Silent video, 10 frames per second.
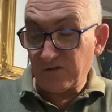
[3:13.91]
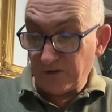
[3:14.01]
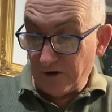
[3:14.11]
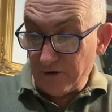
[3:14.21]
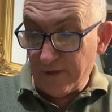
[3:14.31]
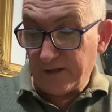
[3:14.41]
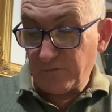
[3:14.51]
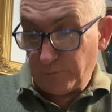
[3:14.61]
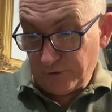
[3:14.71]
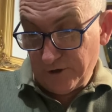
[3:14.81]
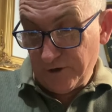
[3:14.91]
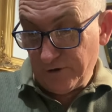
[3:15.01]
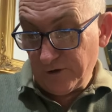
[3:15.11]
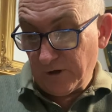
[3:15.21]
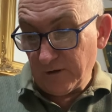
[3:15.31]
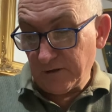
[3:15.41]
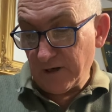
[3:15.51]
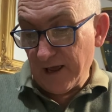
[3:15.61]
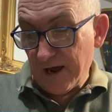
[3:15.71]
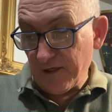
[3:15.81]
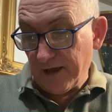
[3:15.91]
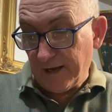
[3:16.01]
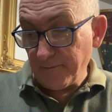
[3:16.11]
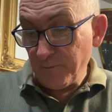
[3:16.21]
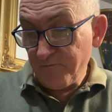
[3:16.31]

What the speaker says: So that's pretty good. I'll allow that.